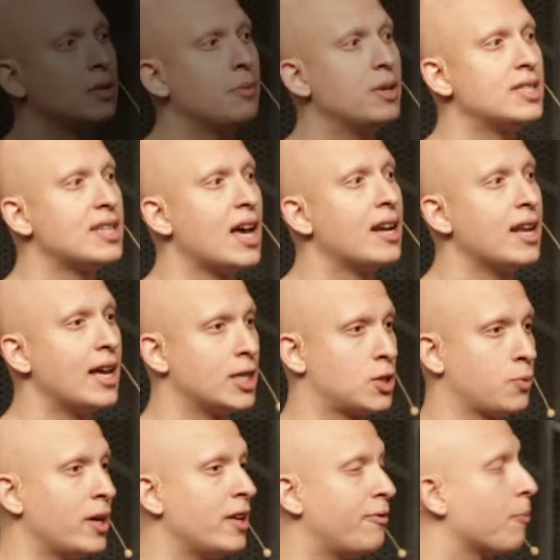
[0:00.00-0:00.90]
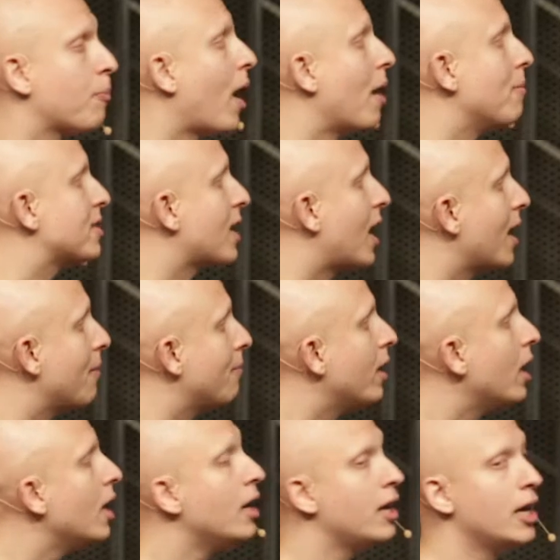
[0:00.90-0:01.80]
that we said it's ready for prime
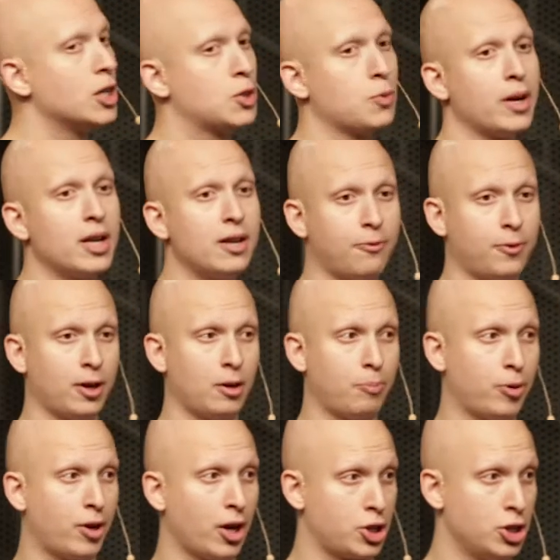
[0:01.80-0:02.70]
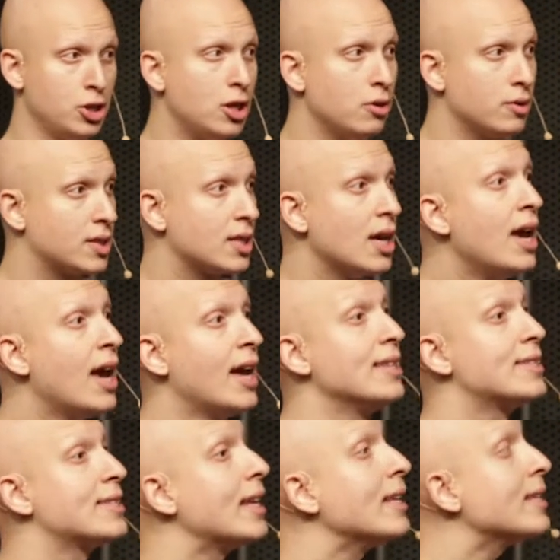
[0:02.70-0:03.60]
time, it's ready for production use.
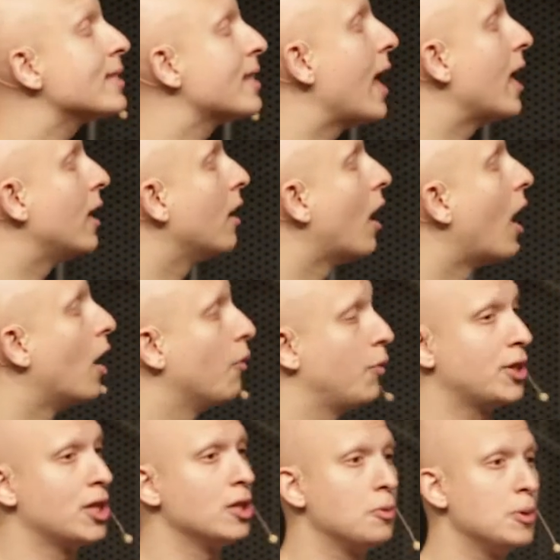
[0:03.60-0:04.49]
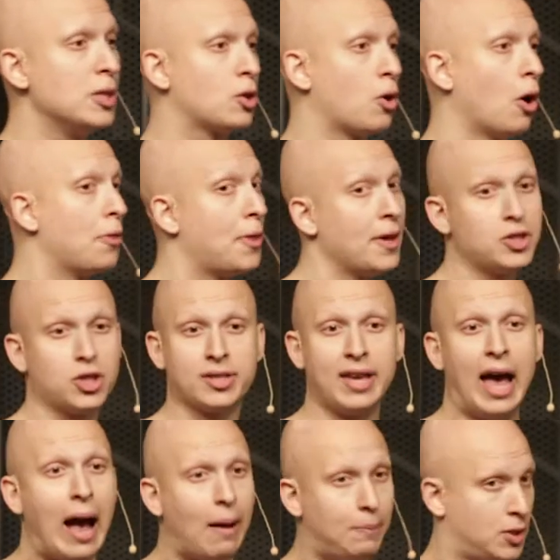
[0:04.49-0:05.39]
And since then, RethinkDB's growth has
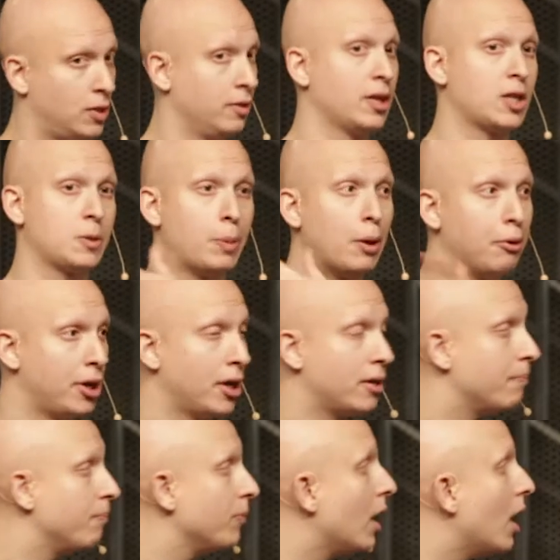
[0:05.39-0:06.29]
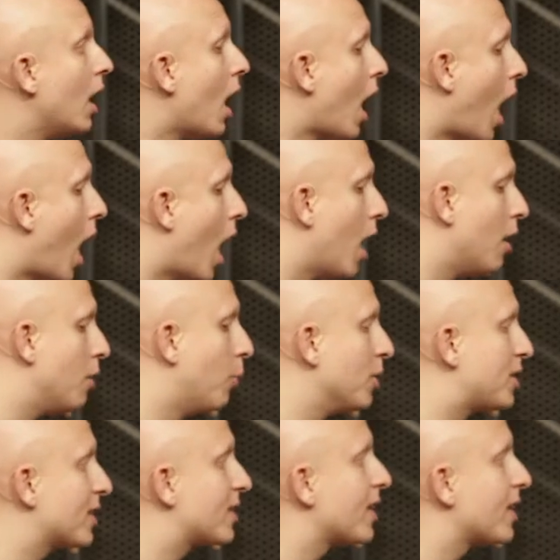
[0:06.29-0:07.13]
just absolutely exploded. What's